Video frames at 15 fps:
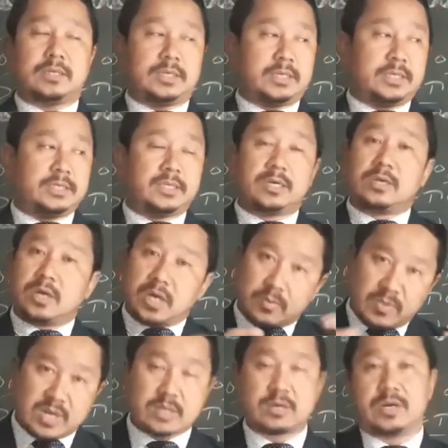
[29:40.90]
in the
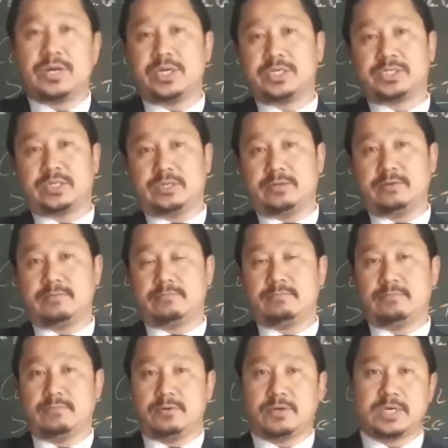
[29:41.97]
normal condition,
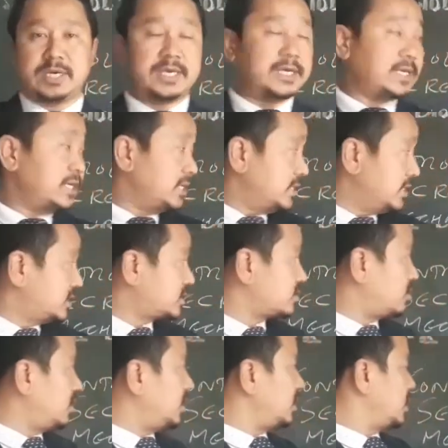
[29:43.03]
okay, is
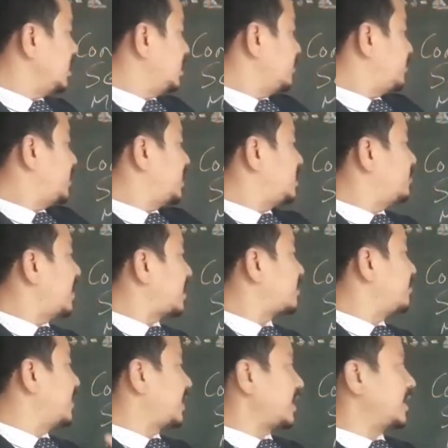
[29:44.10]
called feedback
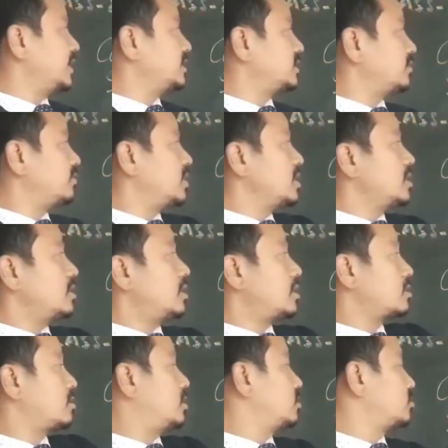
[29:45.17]
mechanism or
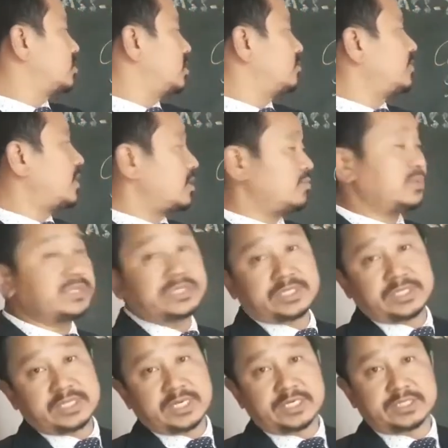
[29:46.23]
control of hormone
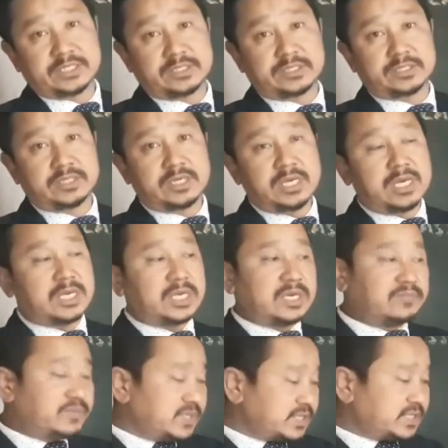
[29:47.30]
secretions.
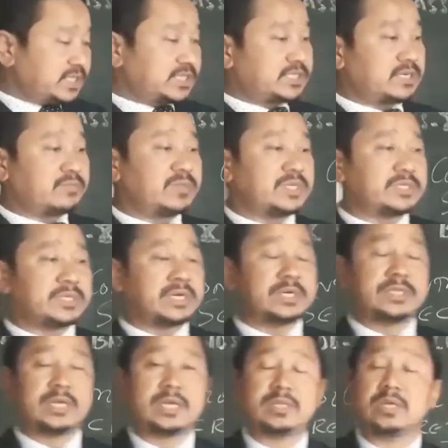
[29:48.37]
If this system is not
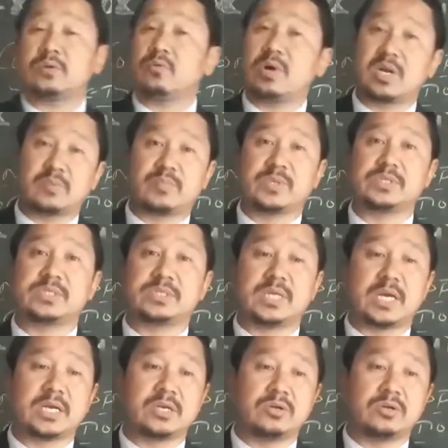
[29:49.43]
there, then what happens is that